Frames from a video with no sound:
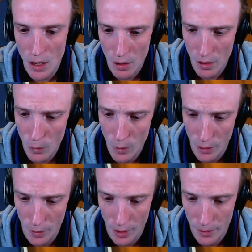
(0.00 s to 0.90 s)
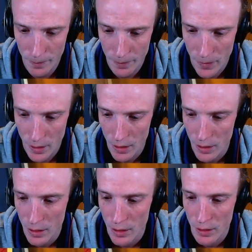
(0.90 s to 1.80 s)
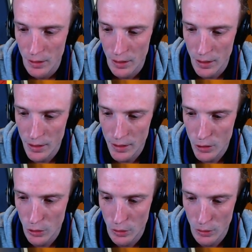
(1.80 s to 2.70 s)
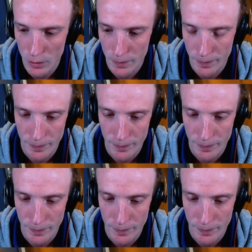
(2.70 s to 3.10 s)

I'm gonna Welder these two